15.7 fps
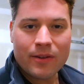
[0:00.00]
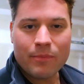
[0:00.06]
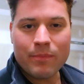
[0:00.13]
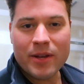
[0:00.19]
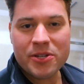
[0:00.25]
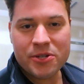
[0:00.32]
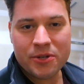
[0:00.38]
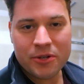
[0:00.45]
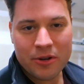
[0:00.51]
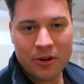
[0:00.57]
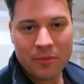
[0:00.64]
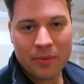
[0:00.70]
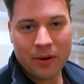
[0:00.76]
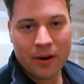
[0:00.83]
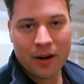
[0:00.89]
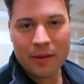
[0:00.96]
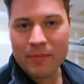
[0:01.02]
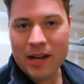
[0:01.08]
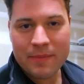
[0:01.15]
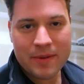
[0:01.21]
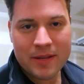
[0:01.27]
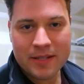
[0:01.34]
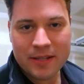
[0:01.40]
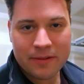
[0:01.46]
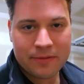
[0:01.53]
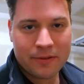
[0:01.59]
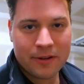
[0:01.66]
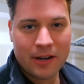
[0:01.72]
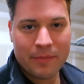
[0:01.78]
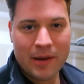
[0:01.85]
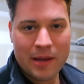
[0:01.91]
Measure your bar. It might be
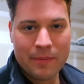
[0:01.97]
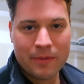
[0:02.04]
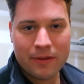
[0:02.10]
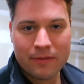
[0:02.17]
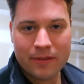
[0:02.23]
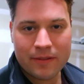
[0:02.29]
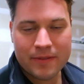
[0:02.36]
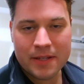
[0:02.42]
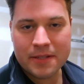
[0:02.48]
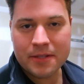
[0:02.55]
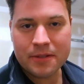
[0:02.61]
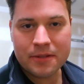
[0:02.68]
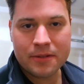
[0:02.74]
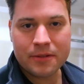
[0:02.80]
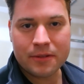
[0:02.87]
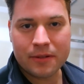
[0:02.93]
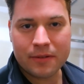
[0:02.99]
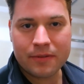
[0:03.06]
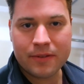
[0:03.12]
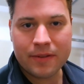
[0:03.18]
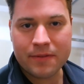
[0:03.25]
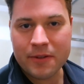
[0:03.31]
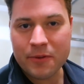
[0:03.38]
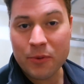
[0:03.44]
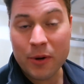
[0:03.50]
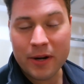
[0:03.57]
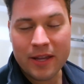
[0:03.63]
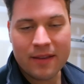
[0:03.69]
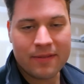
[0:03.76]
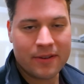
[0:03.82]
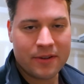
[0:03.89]
different. It might be 52 or 51
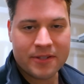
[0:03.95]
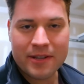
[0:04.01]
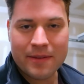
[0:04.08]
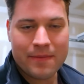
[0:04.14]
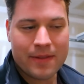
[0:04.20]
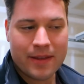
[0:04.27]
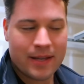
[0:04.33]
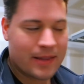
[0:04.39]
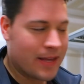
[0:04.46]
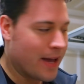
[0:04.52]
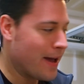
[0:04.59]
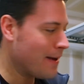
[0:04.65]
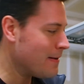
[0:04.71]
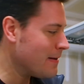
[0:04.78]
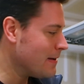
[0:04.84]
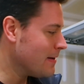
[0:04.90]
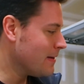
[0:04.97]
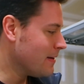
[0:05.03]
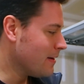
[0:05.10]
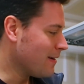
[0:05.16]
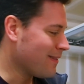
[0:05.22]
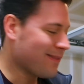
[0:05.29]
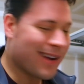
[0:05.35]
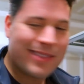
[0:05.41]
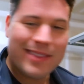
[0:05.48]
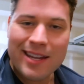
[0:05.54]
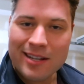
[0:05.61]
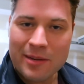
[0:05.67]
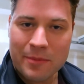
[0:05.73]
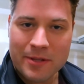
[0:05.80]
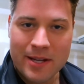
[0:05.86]
even or something like that. Write
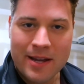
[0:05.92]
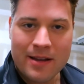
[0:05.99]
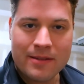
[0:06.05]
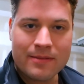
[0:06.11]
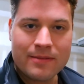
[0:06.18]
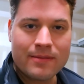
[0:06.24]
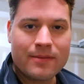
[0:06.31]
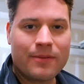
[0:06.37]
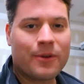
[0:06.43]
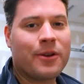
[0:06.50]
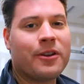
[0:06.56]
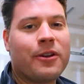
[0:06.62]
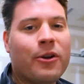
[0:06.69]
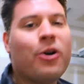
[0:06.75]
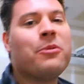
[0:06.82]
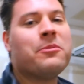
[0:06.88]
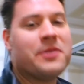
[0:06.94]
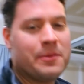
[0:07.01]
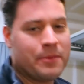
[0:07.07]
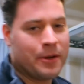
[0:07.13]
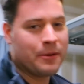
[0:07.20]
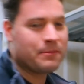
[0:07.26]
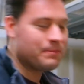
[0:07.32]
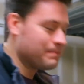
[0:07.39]
that number down. We're going to go to Home Depot.